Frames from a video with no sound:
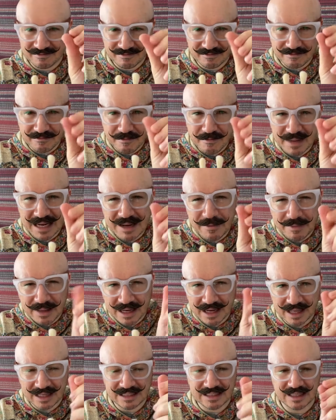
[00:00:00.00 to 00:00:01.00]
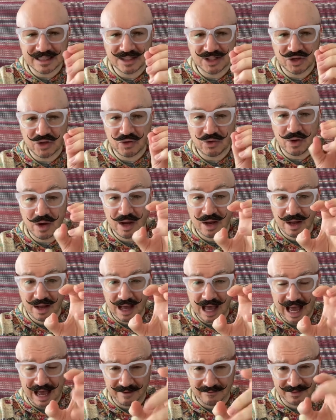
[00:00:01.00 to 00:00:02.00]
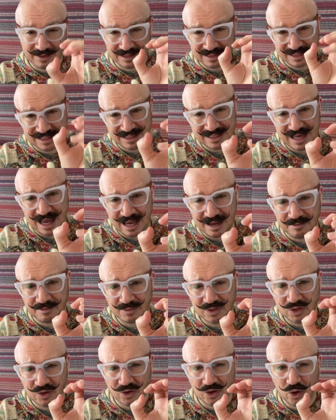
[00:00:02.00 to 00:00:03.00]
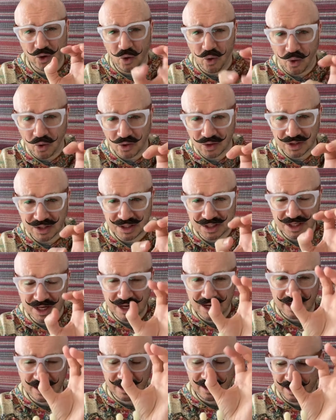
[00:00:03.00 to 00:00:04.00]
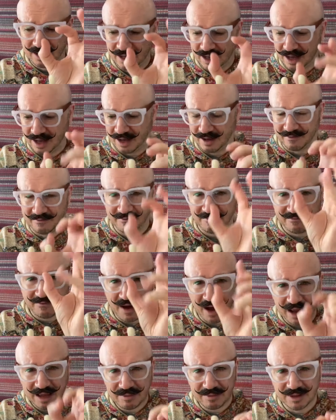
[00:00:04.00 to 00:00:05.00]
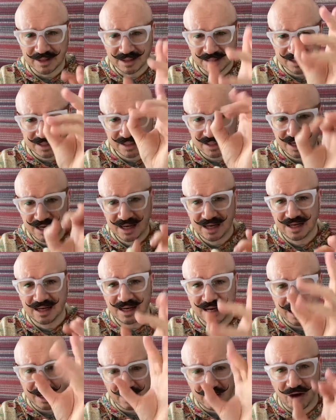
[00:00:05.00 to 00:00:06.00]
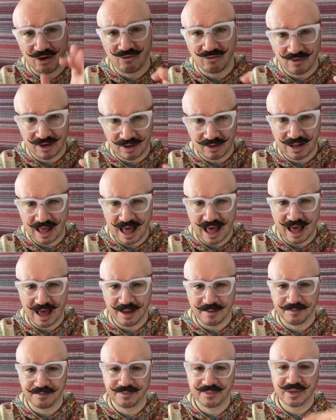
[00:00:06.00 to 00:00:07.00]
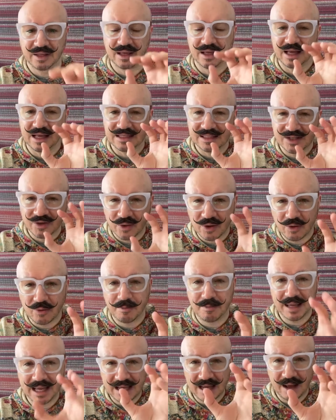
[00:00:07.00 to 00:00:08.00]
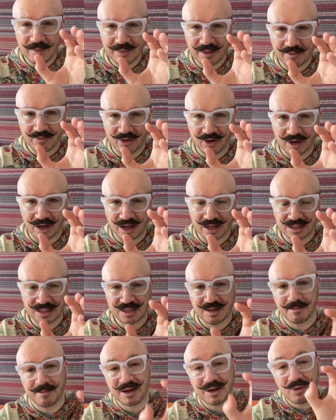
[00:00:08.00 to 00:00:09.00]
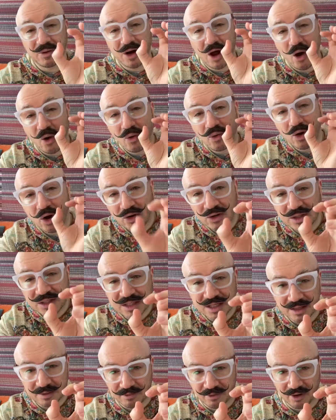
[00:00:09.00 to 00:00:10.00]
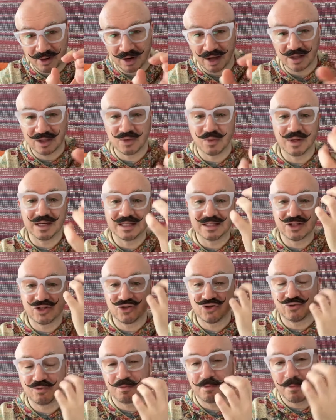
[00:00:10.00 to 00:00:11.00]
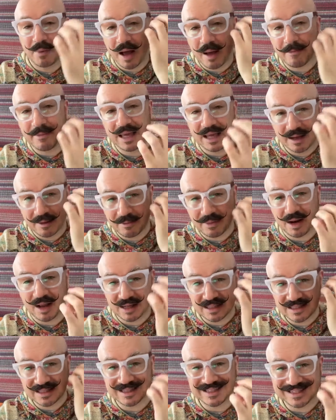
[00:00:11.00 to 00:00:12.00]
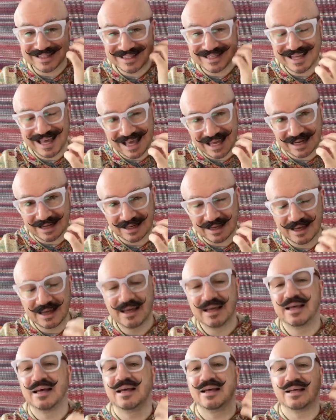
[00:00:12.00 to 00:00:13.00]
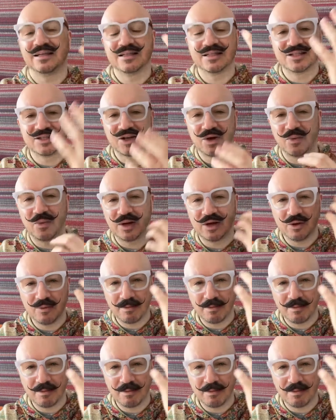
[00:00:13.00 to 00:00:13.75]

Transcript: manipulated to have the same sort of coarse fibers like a real hair. And so it will pick up the product, but it will hold on to the product when it's being applied to the skin. And so when you